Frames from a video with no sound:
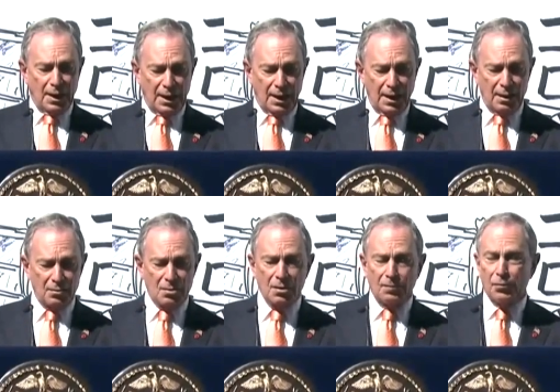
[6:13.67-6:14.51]

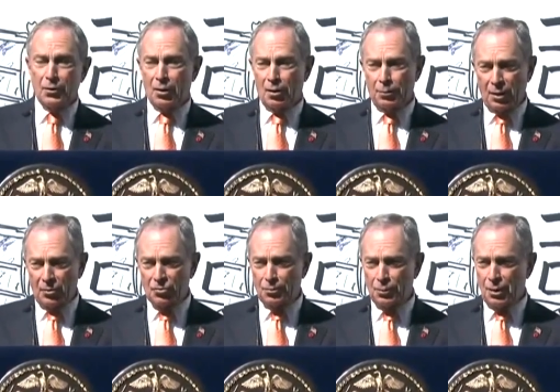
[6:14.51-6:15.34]
and our
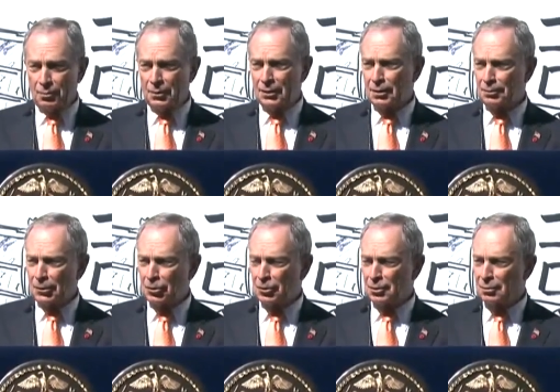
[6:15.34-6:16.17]
Parks Department
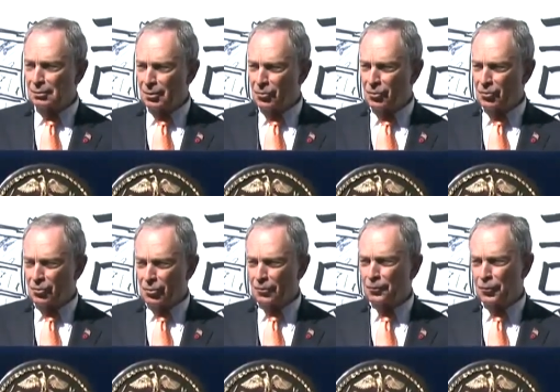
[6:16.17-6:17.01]
Commissioner. This
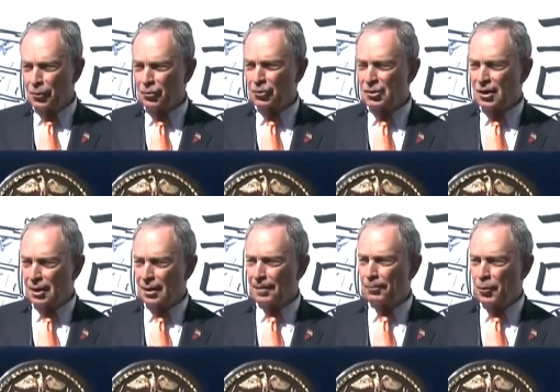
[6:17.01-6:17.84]
is your first
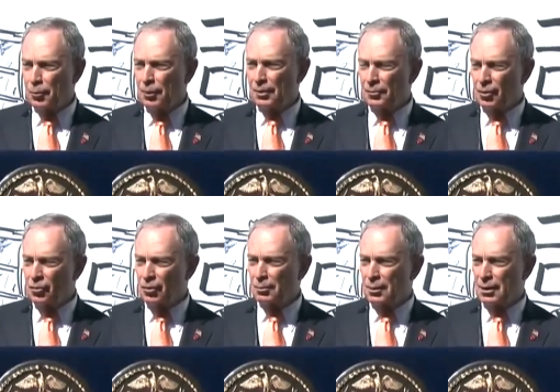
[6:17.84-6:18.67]
time you have
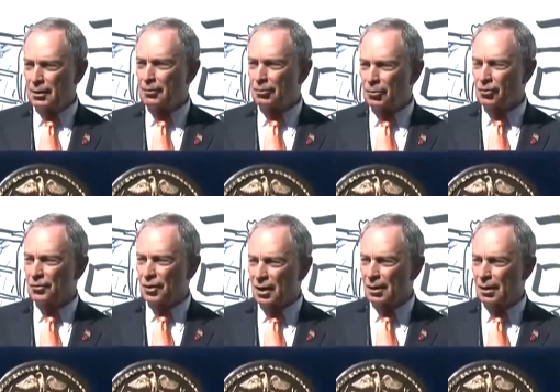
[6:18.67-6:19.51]
exhibited
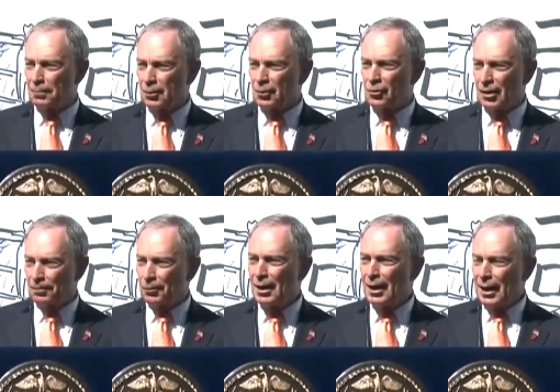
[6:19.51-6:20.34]
Christopher Columbus
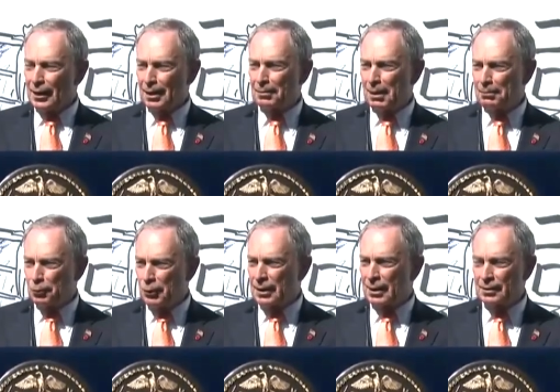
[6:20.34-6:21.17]
up, and I might
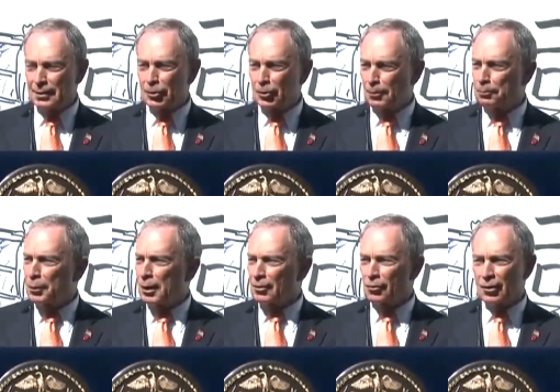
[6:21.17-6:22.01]
point out that your
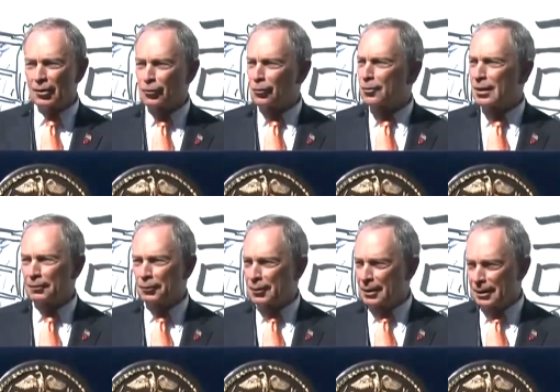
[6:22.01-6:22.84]
predecessor
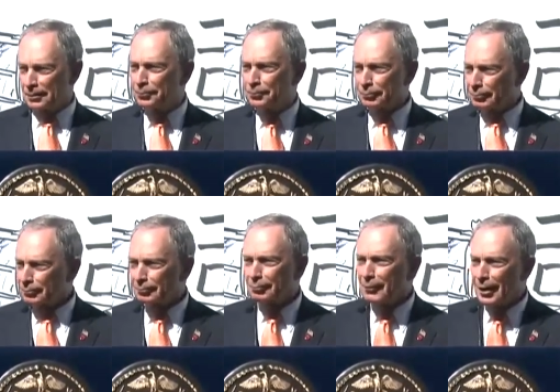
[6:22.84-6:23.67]
never did.
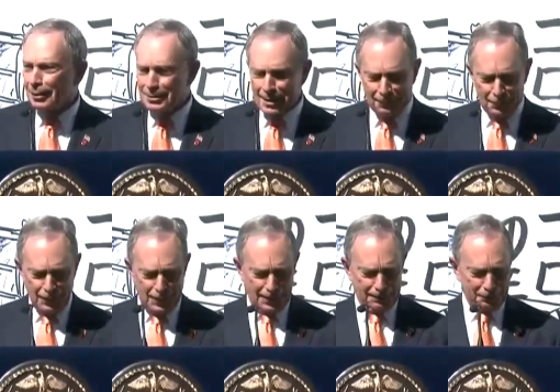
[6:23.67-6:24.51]
Never
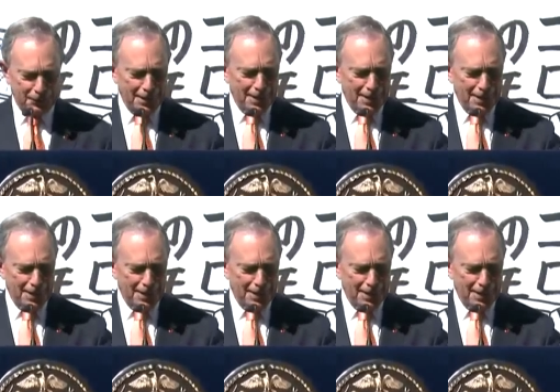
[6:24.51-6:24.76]
did.